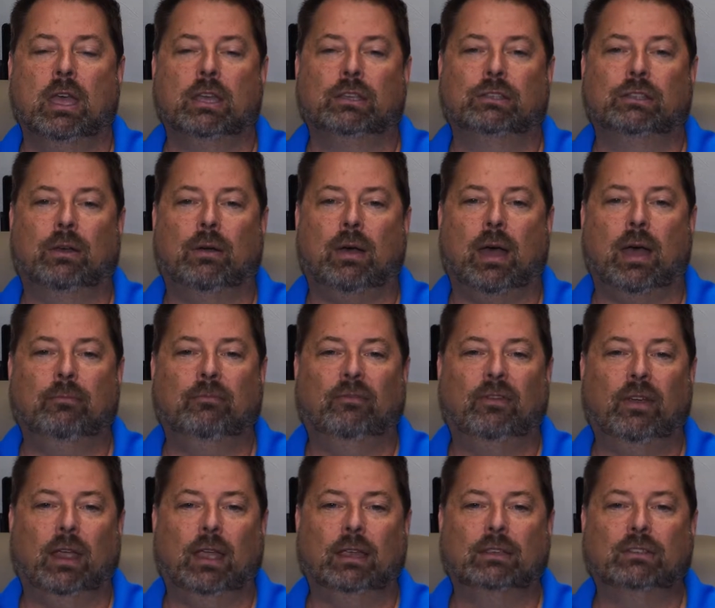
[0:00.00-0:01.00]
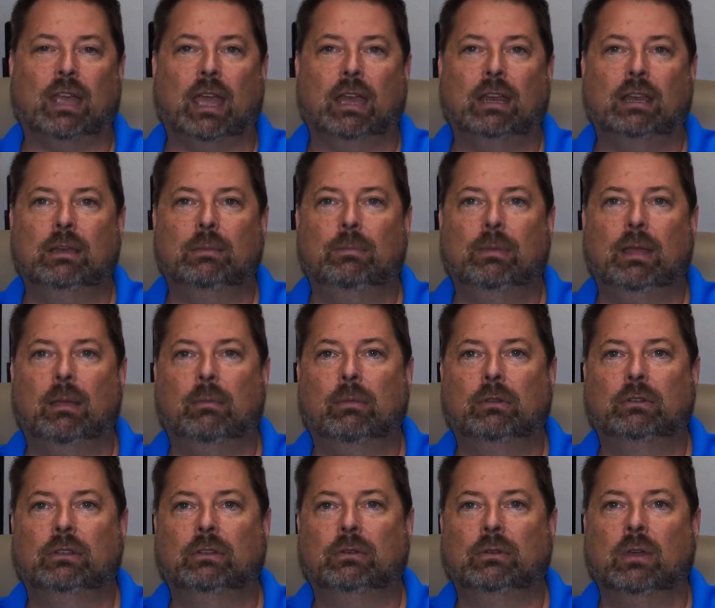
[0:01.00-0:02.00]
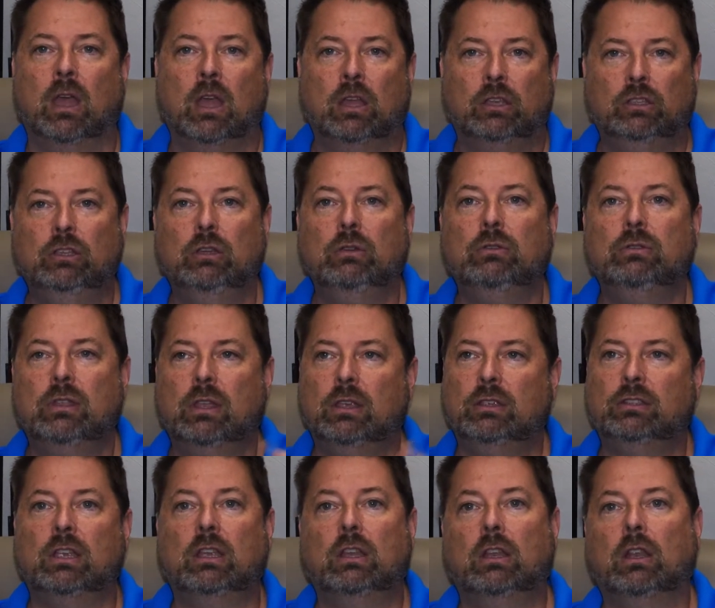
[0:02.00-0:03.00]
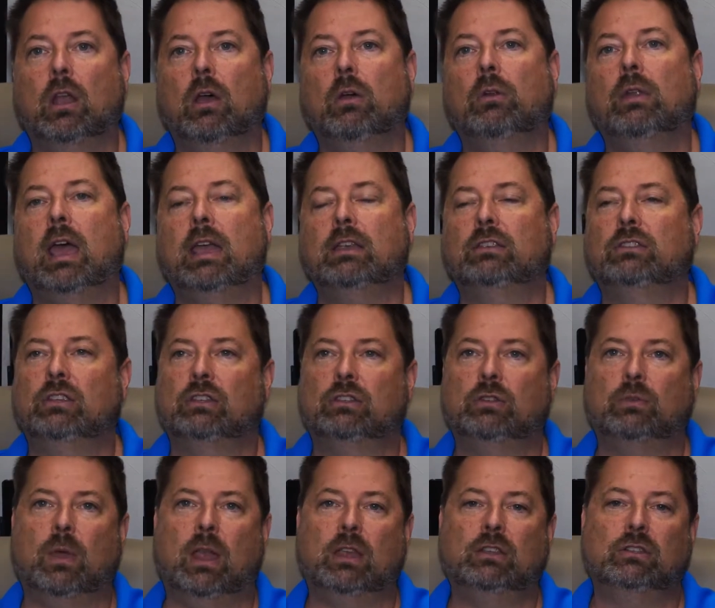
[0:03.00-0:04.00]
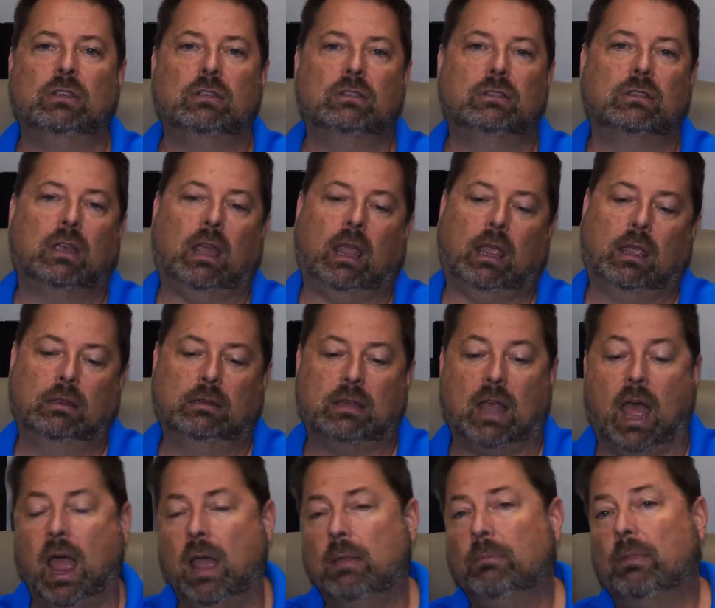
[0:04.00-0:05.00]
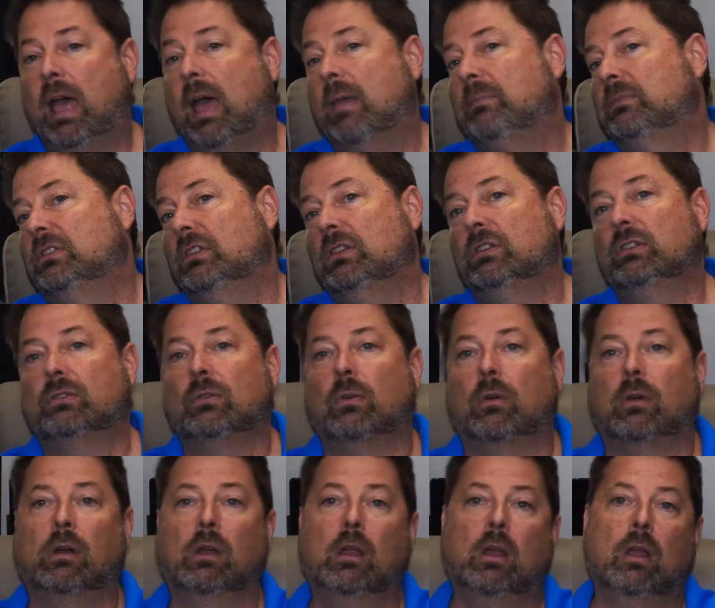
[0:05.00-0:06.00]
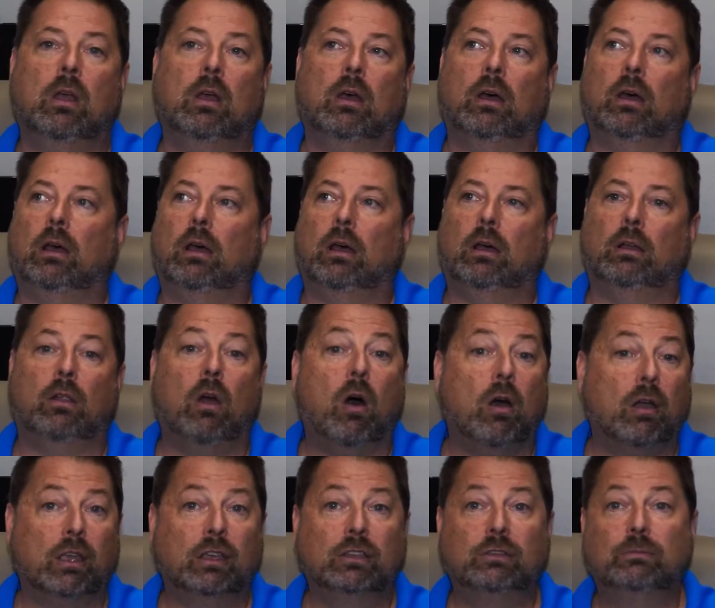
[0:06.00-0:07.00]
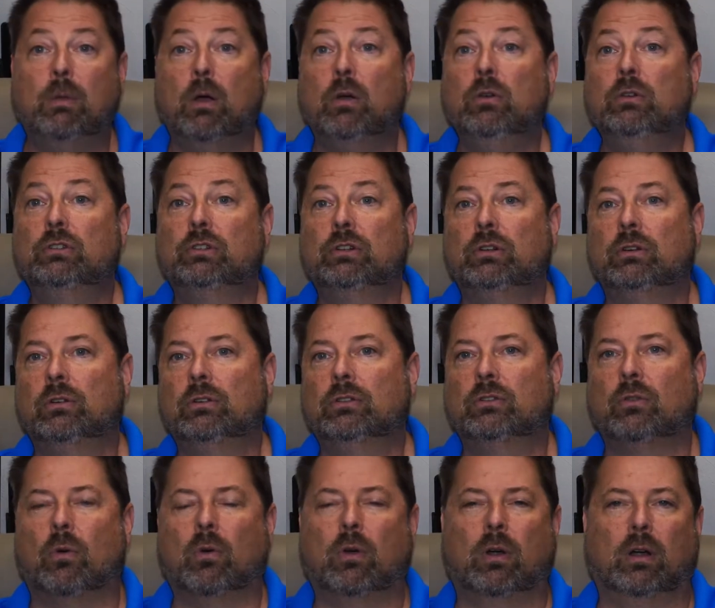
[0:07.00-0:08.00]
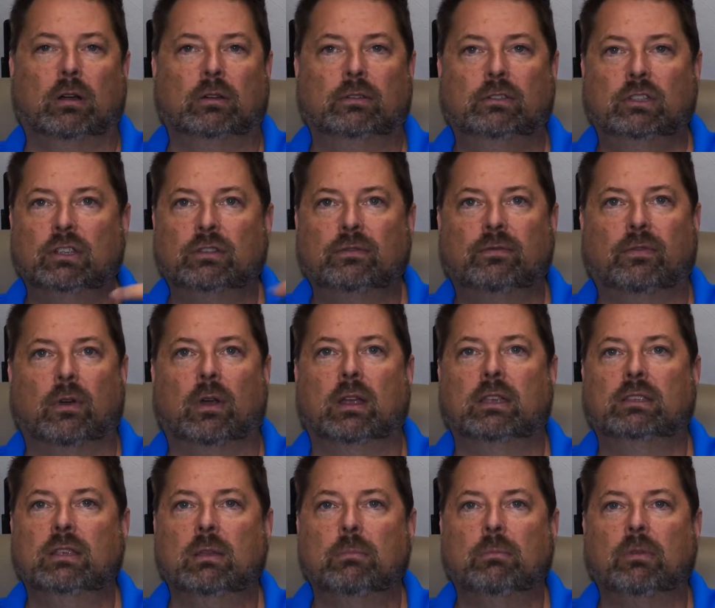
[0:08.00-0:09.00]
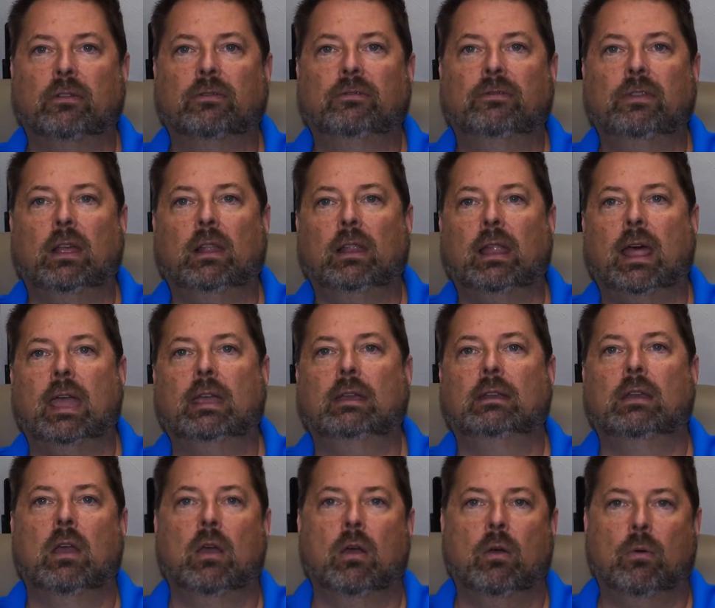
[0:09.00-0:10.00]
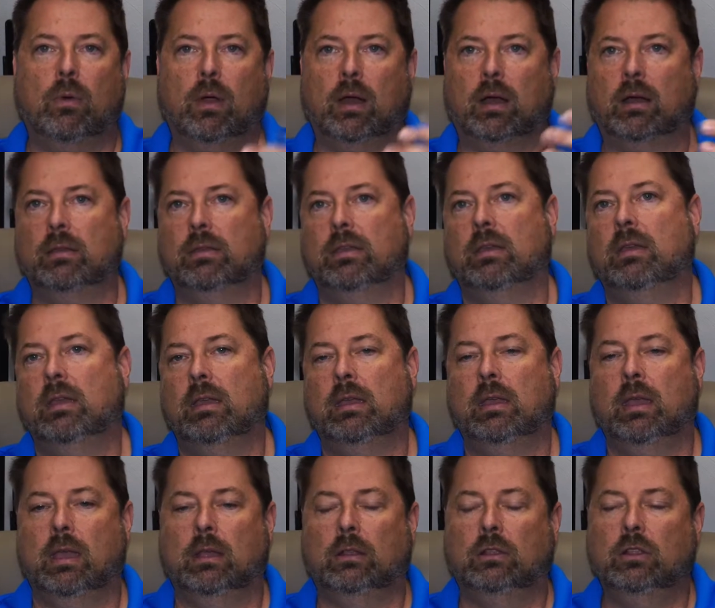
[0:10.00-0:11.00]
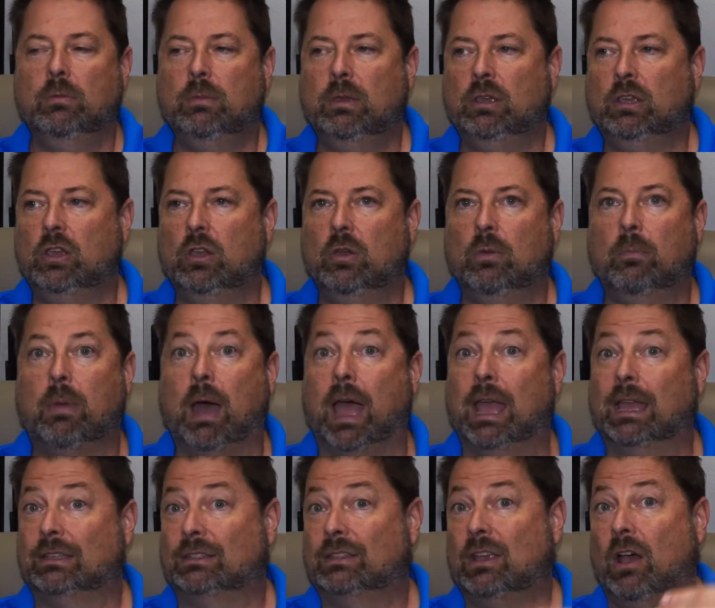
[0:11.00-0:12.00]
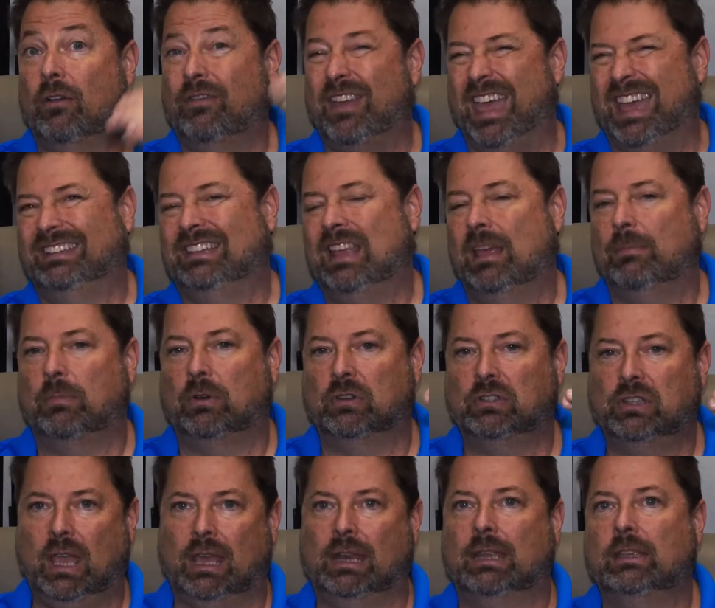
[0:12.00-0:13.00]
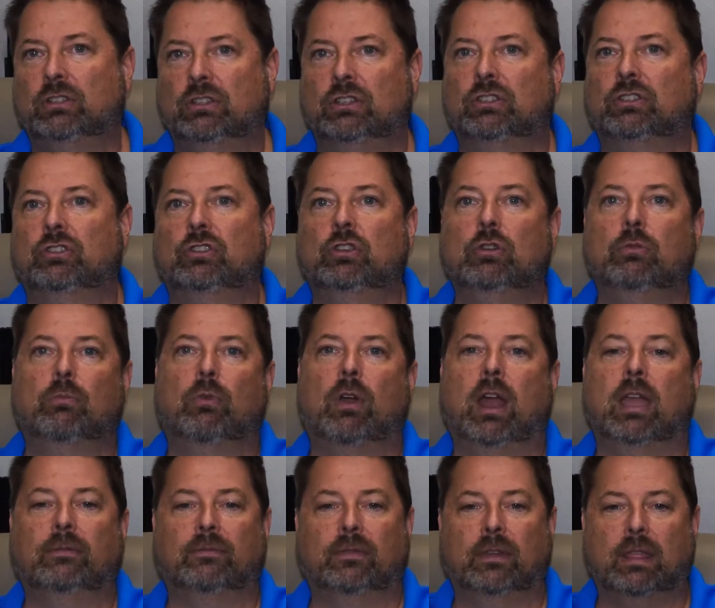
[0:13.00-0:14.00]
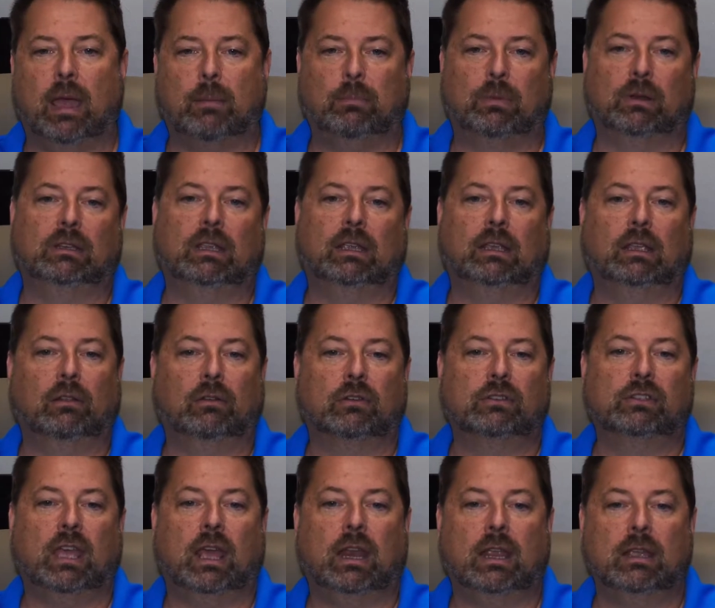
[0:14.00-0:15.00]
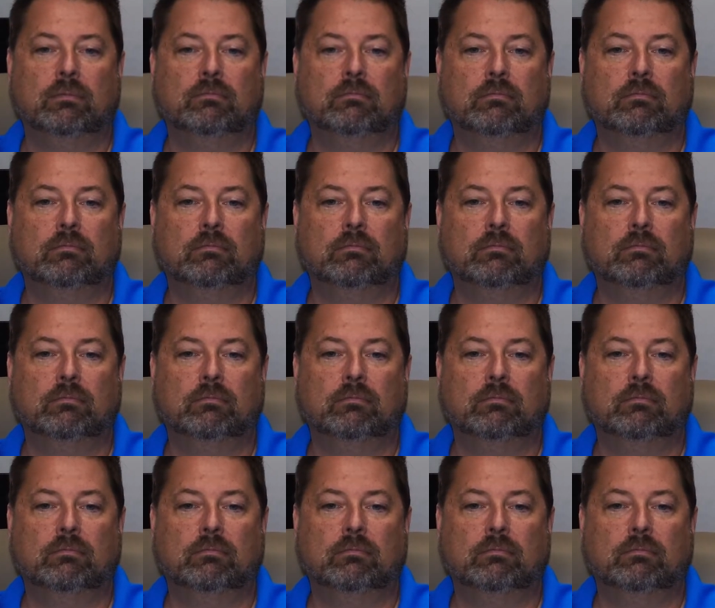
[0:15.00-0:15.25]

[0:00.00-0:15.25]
So I'm very excited to be able to use this in low light situations like time lapses or long exposures, or just for a simple fill light where the Lume Cube by itself at 10% is just too bright for that particular setting.